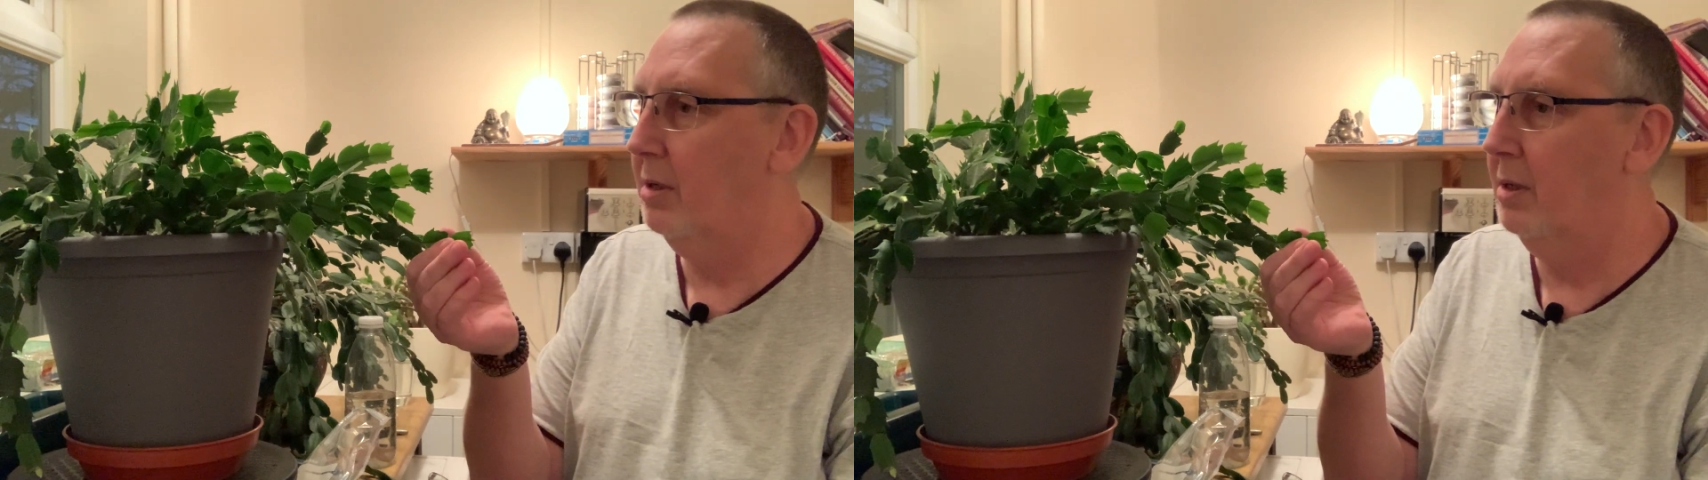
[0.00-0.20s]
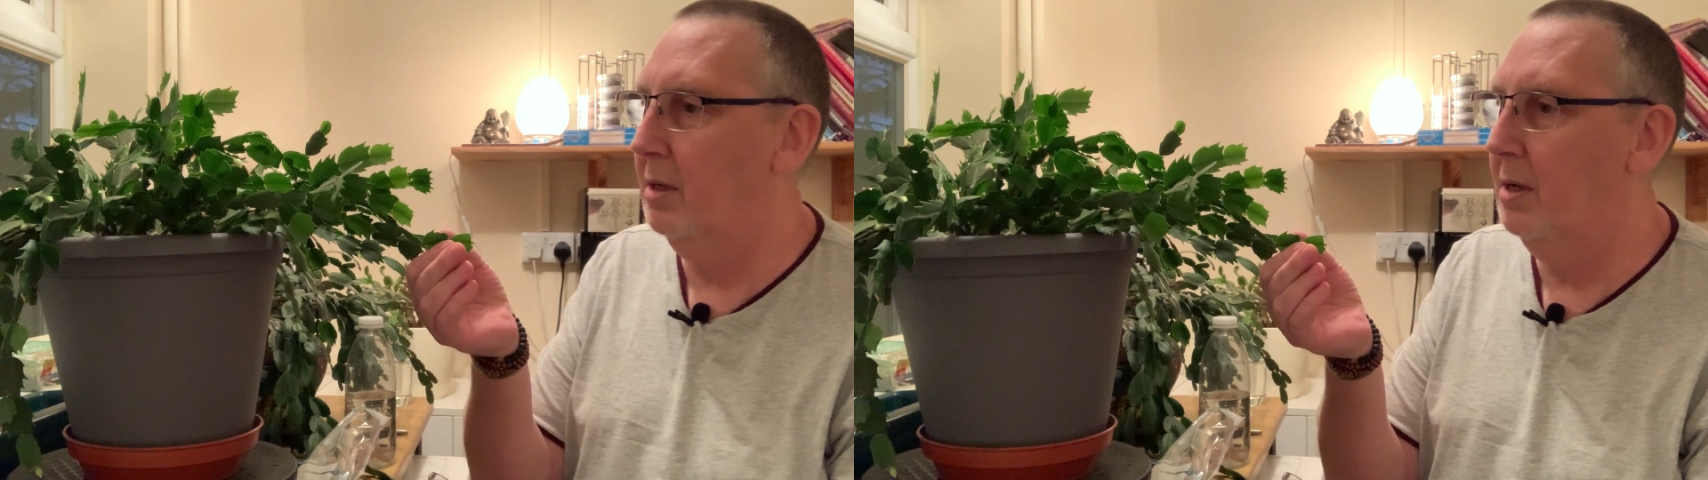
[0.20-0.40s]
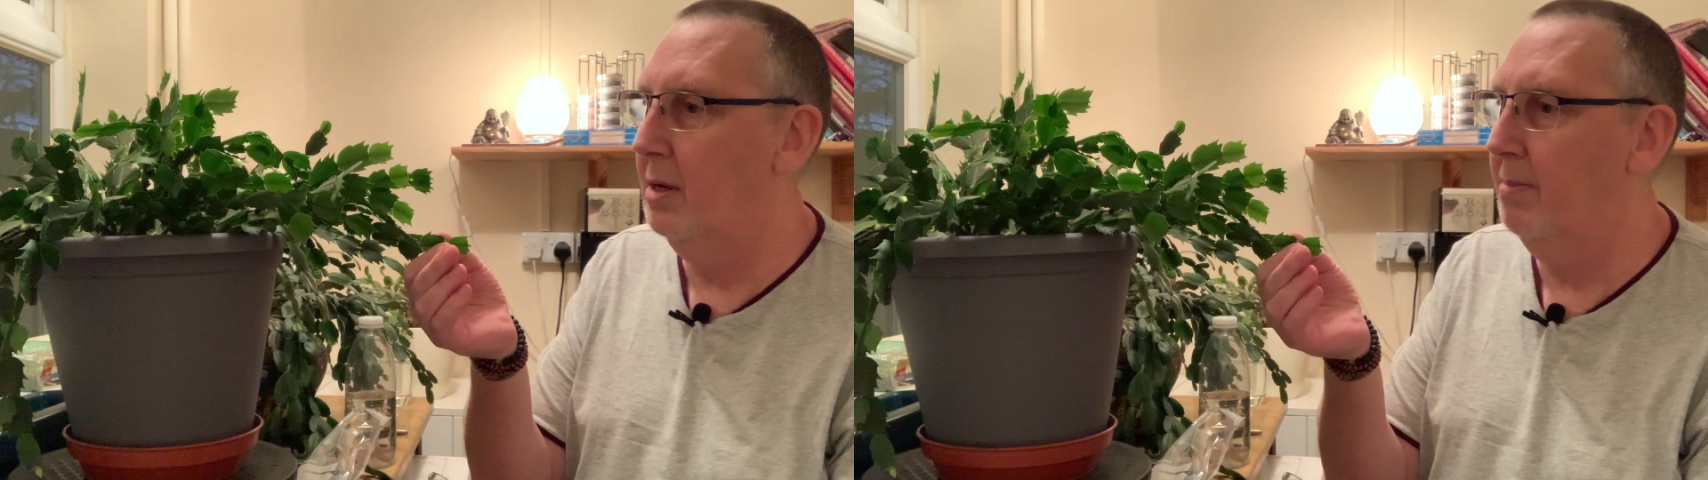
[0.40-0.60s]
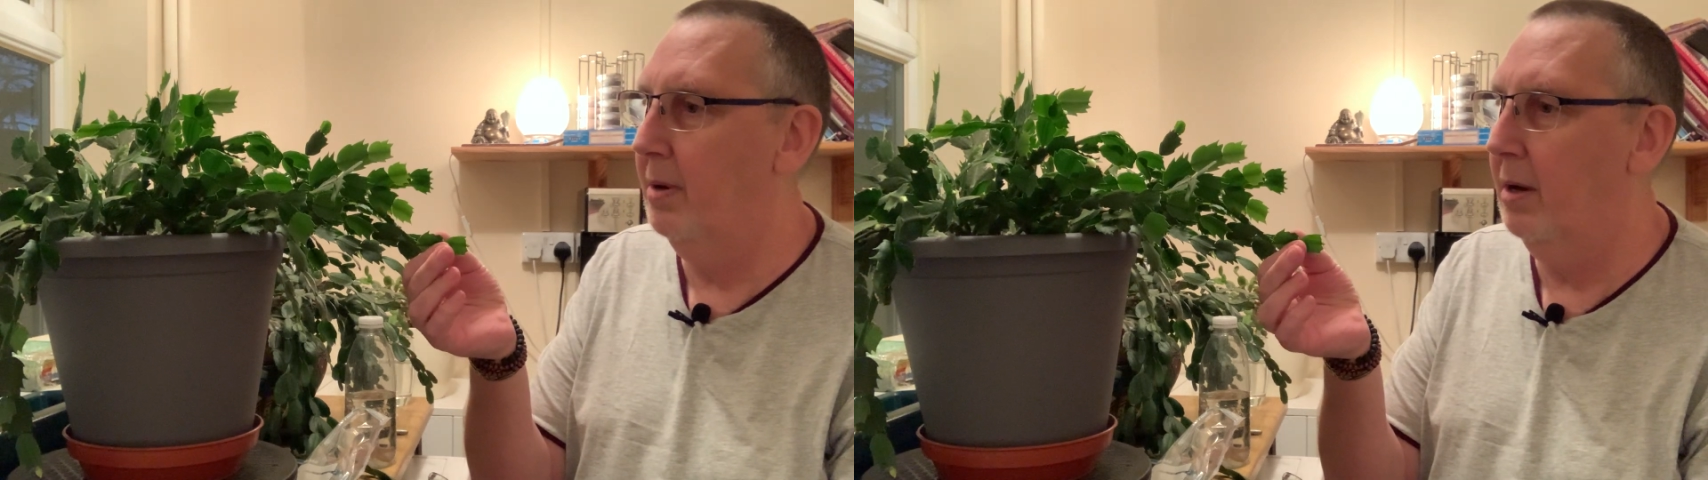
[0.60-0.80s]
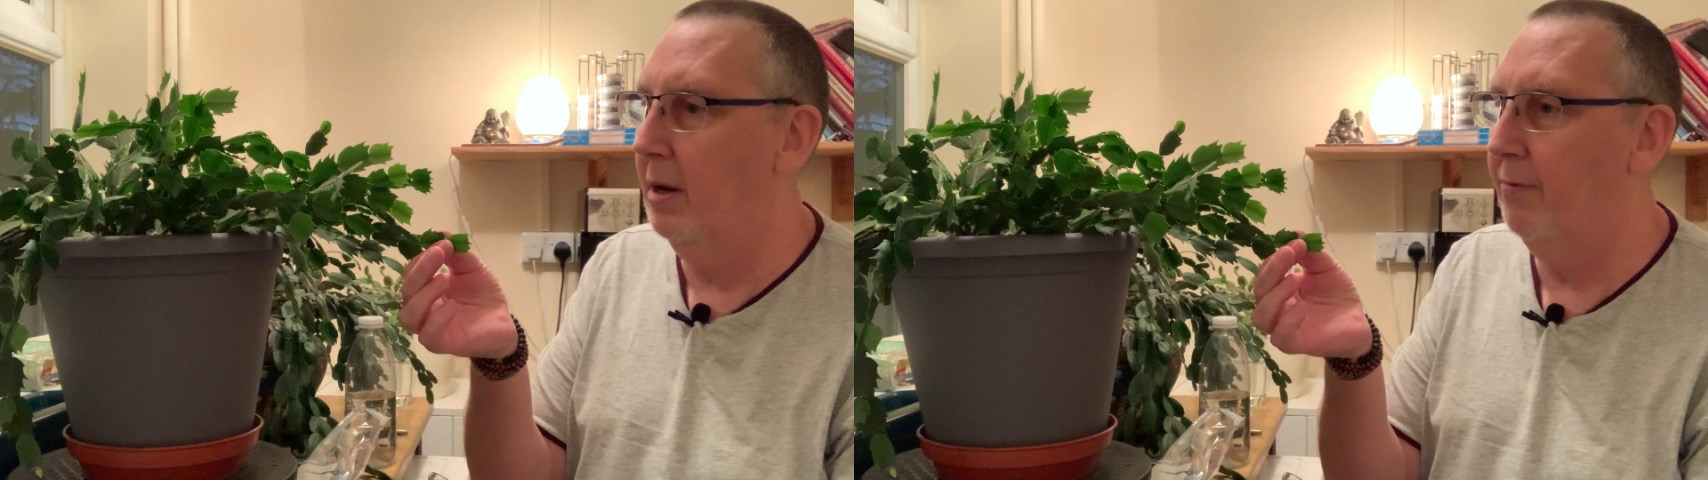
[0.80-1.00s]

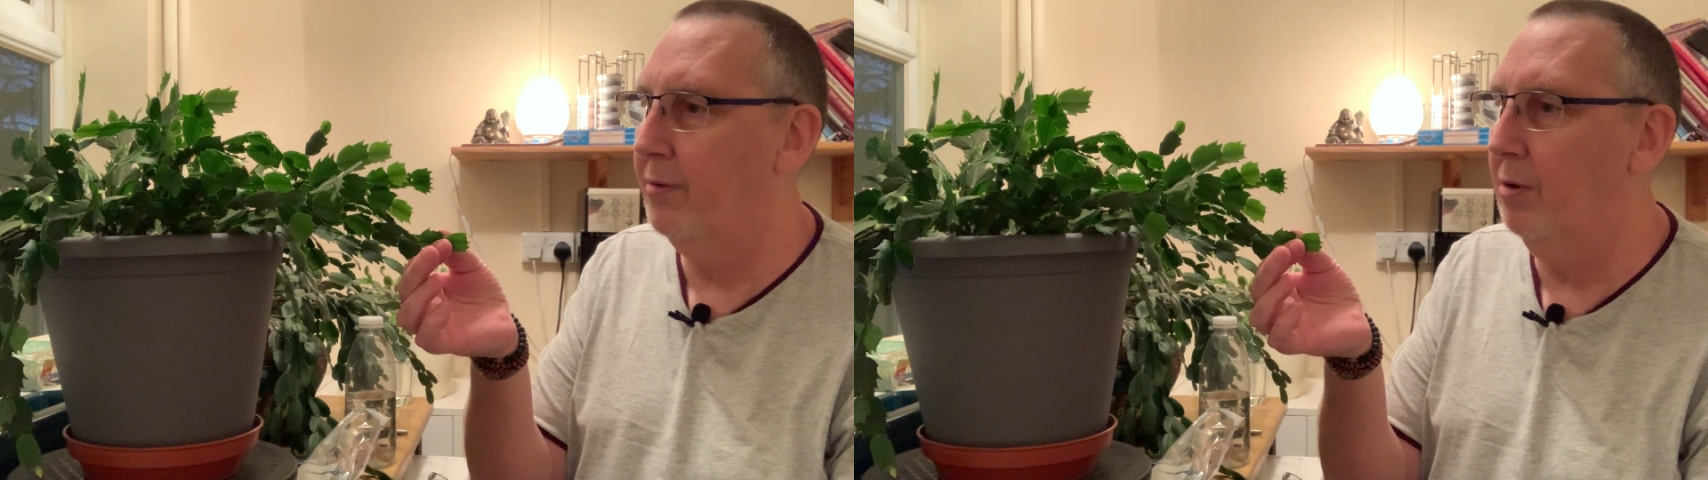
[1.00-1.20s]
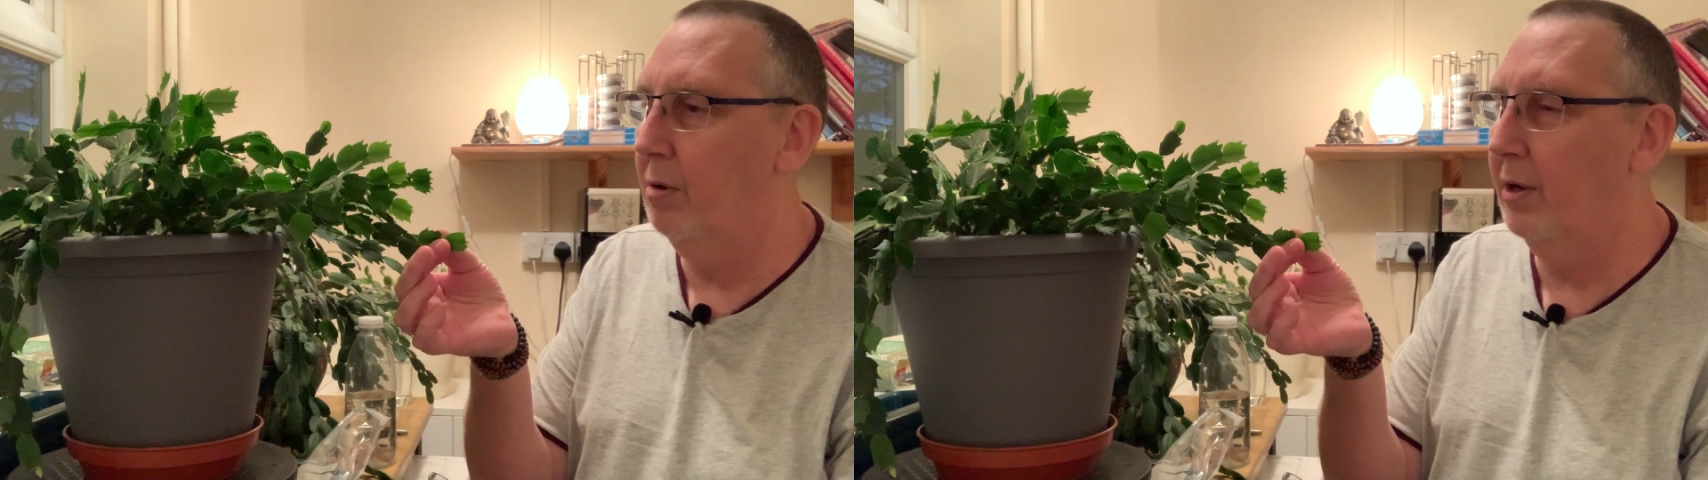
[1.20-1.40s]
have got